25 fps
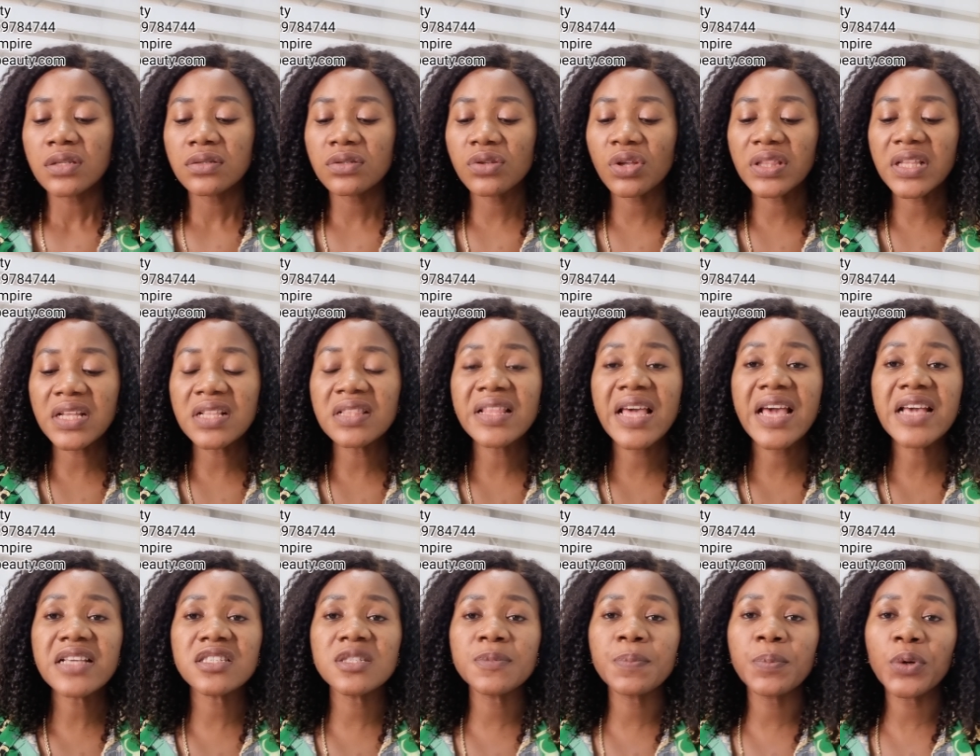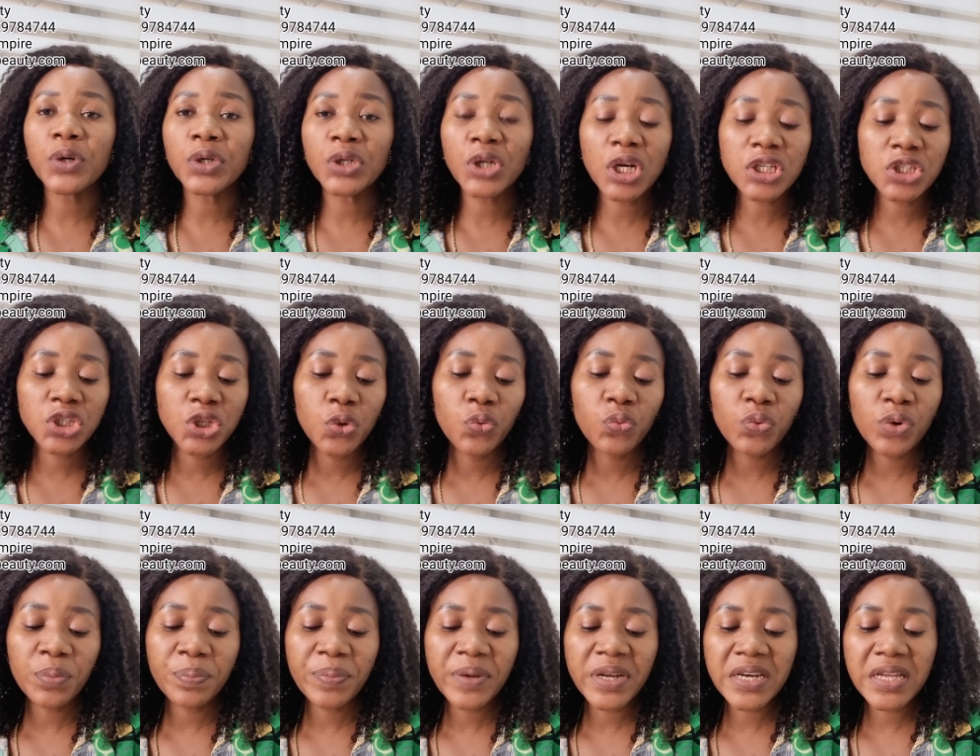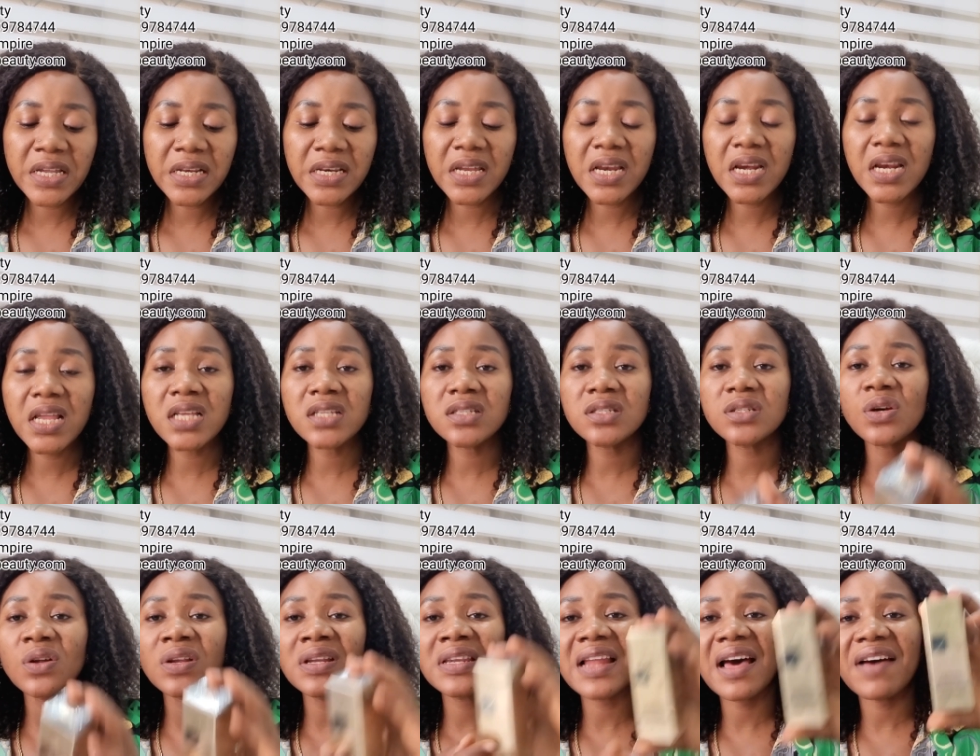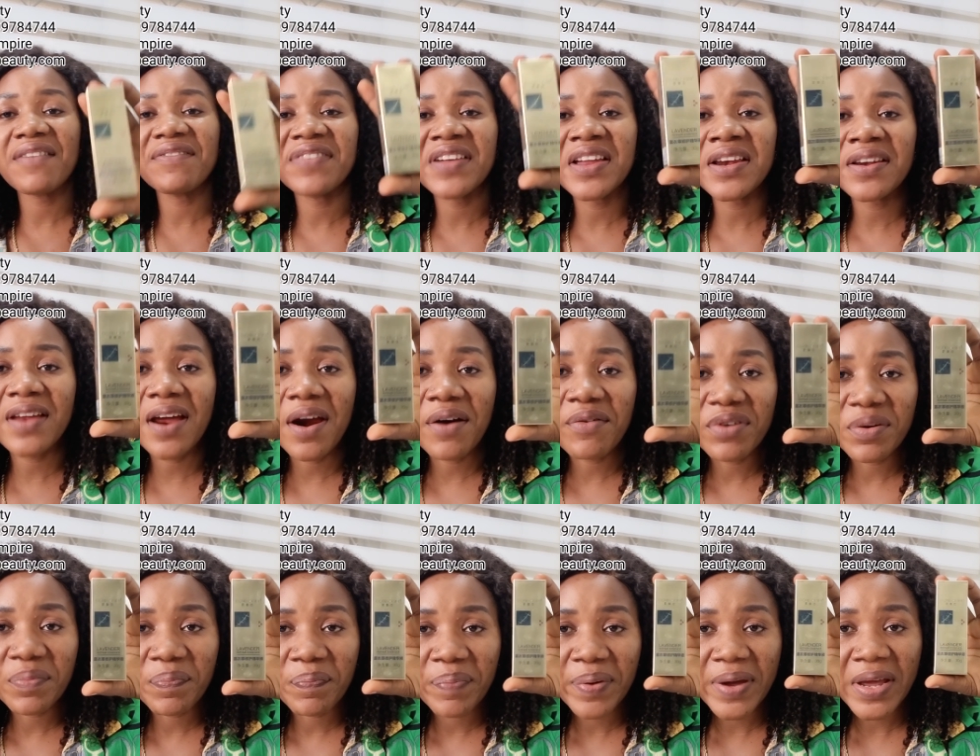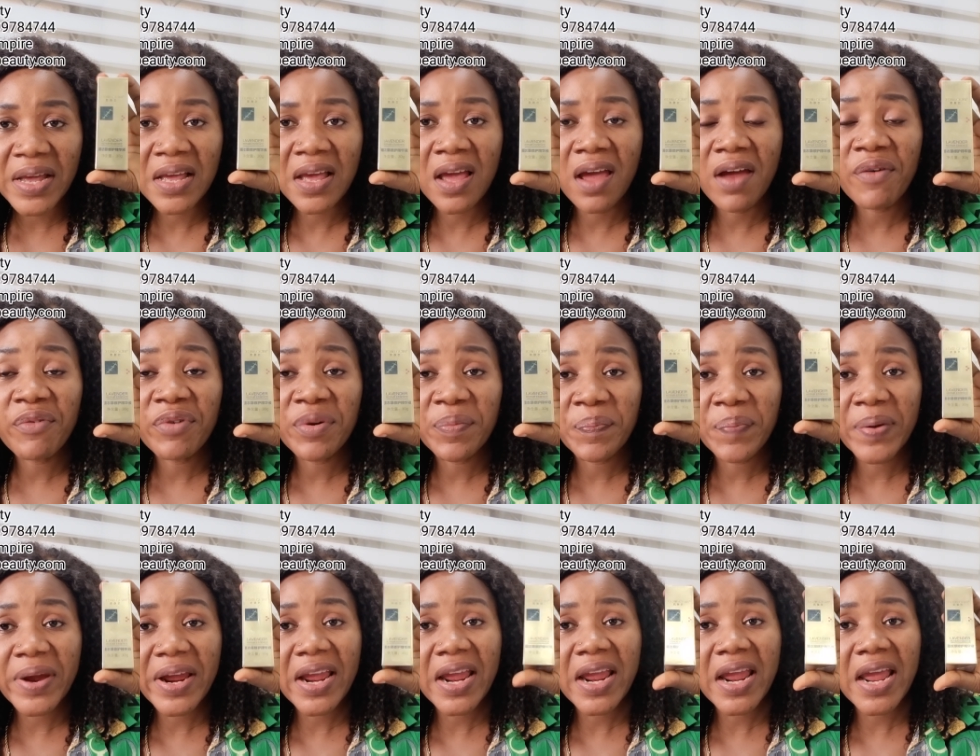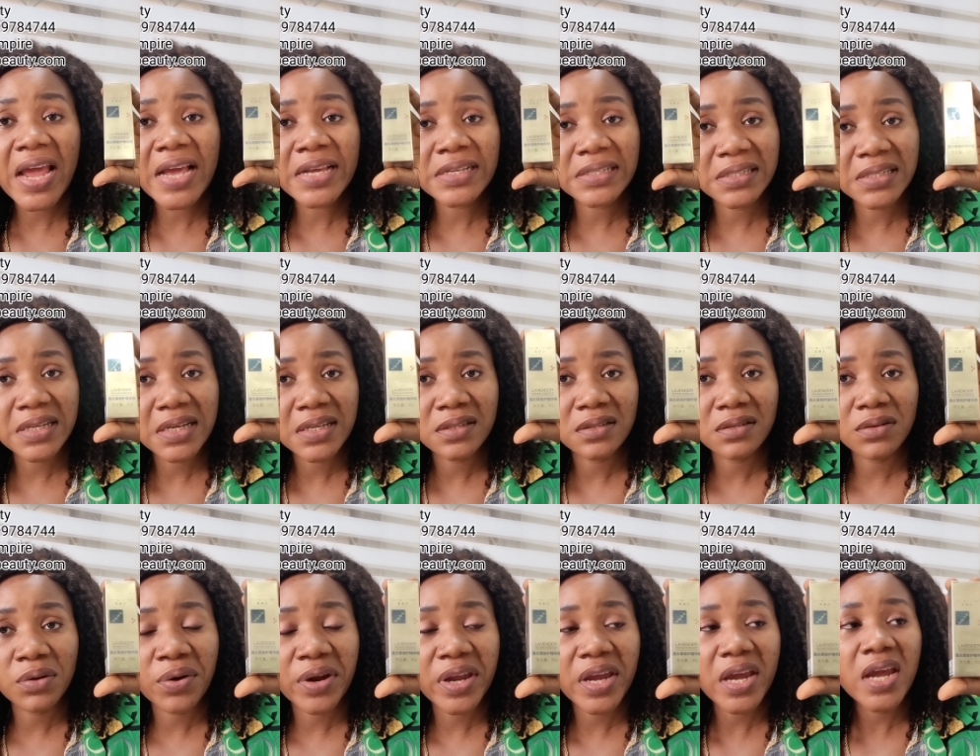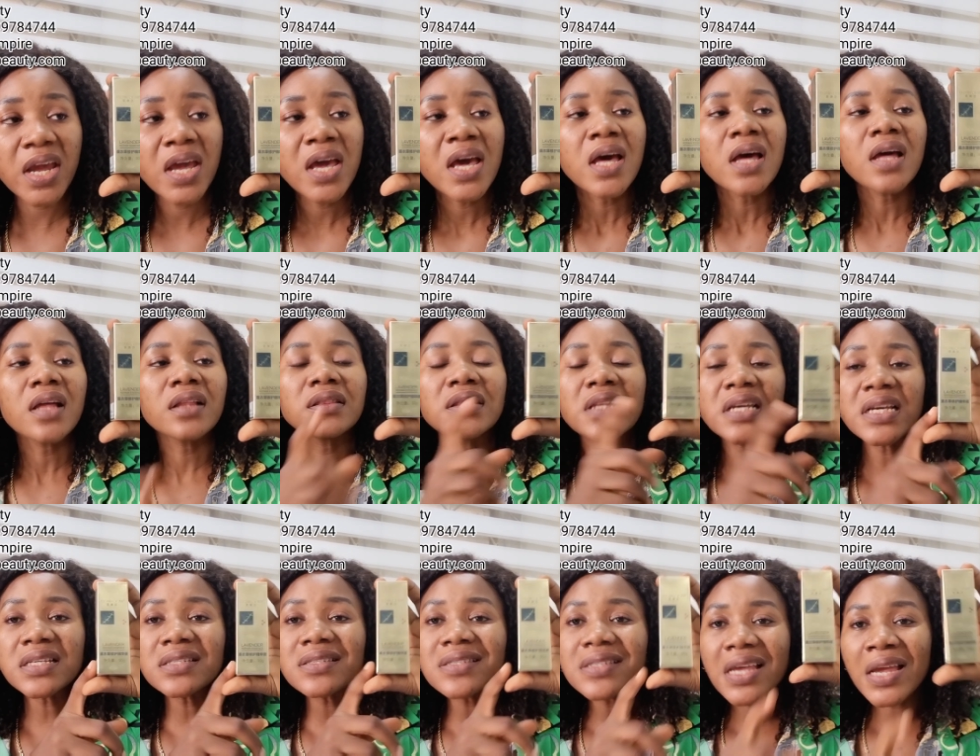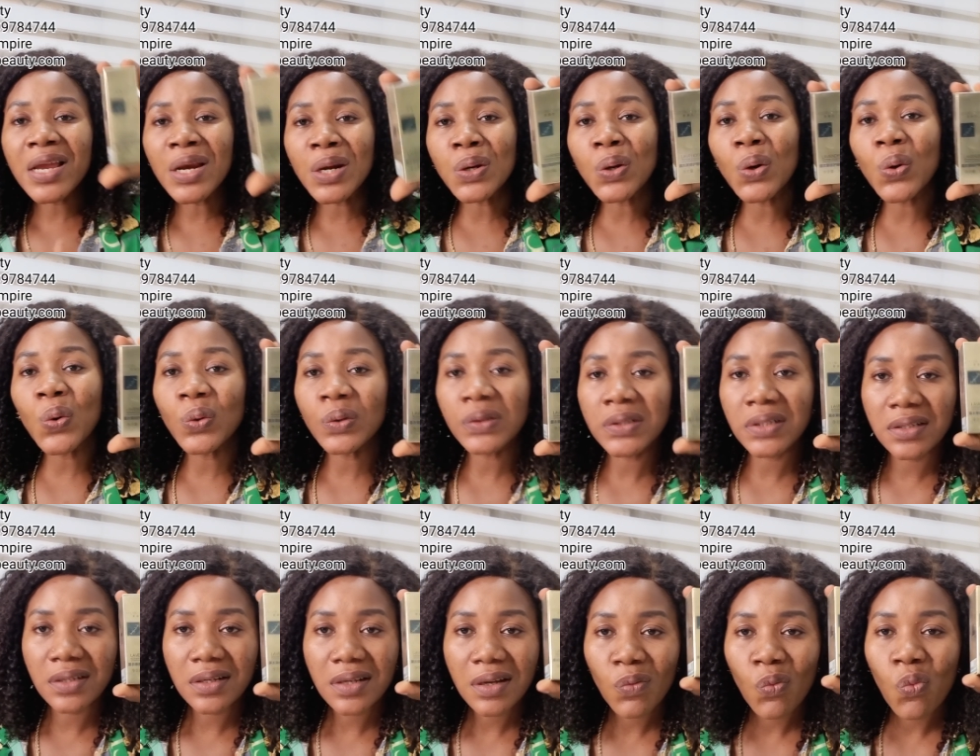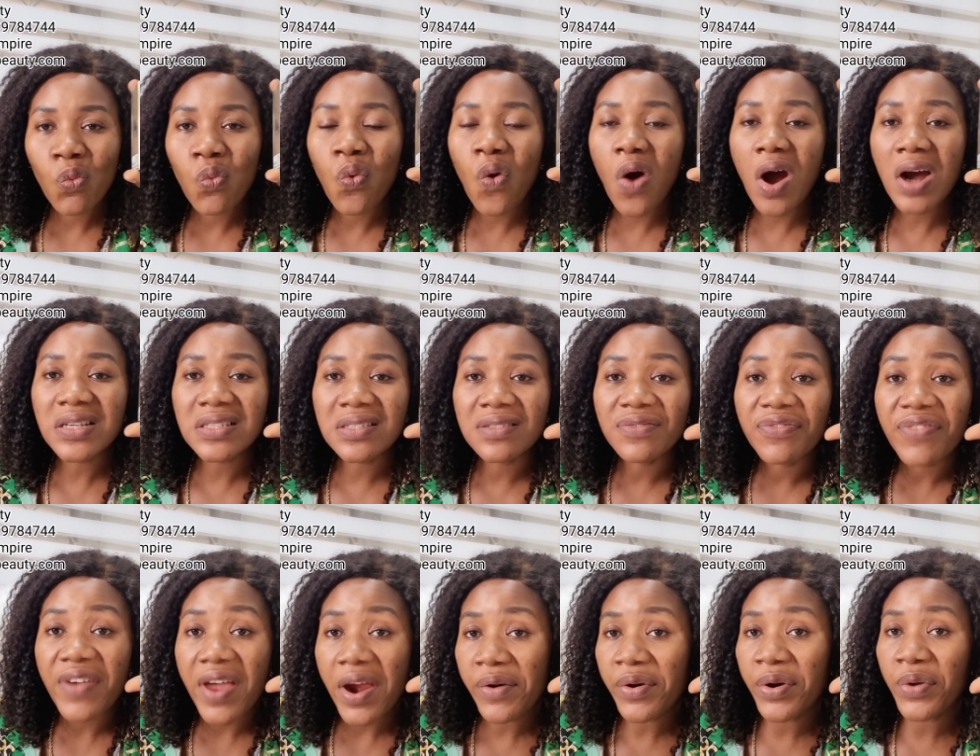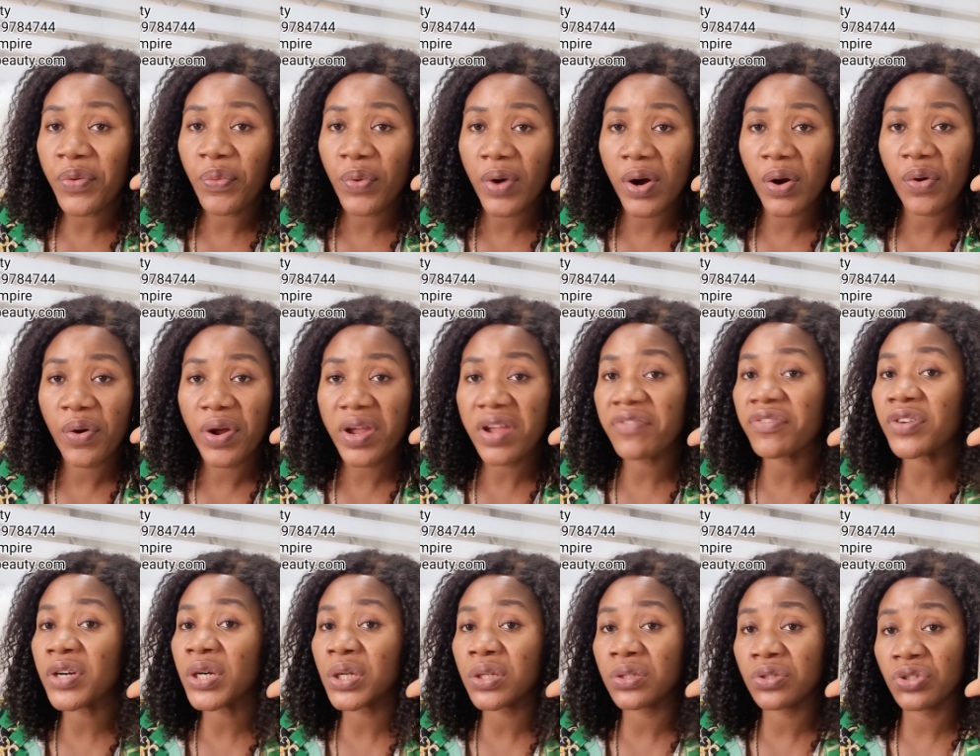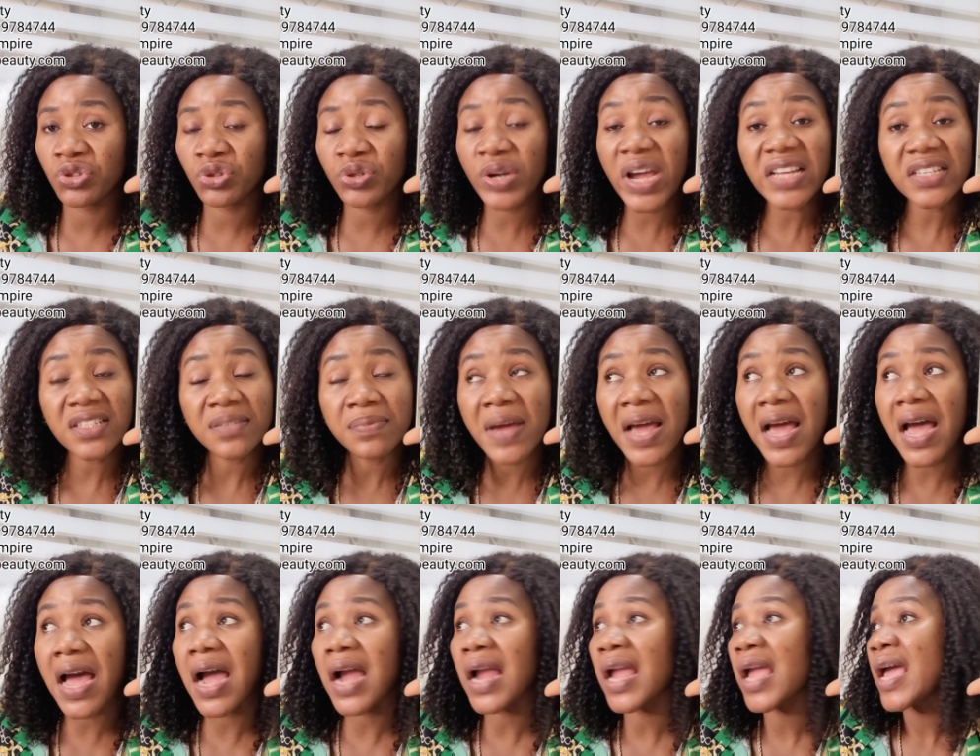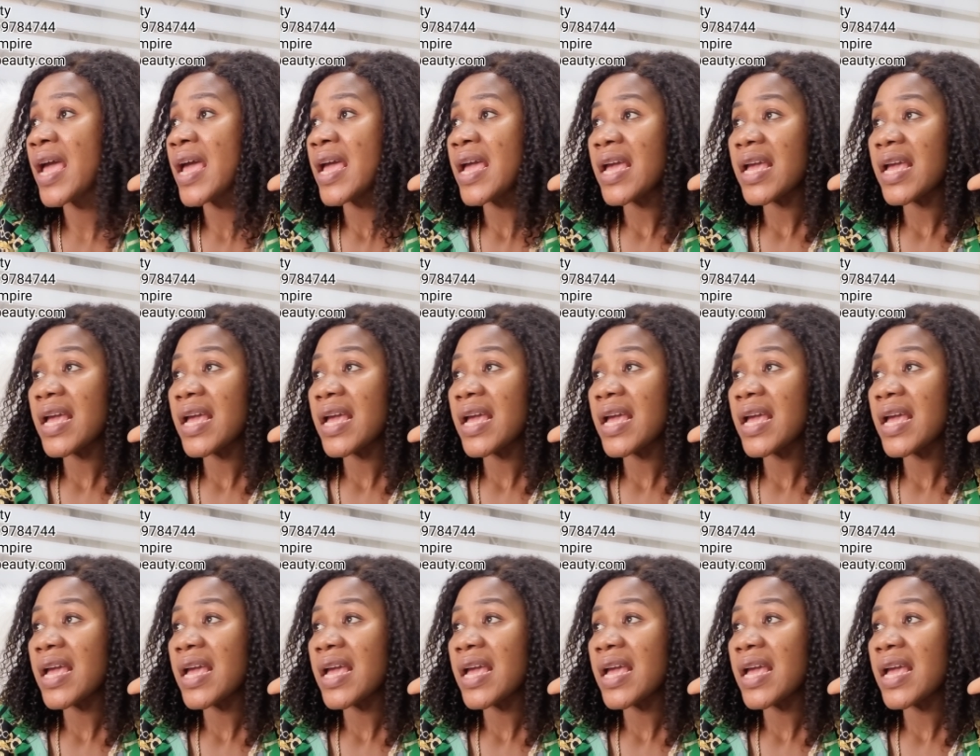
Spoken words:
So the next product you will be needing is your lavender repair essence, okay? This alone works very well, even on stretch mark.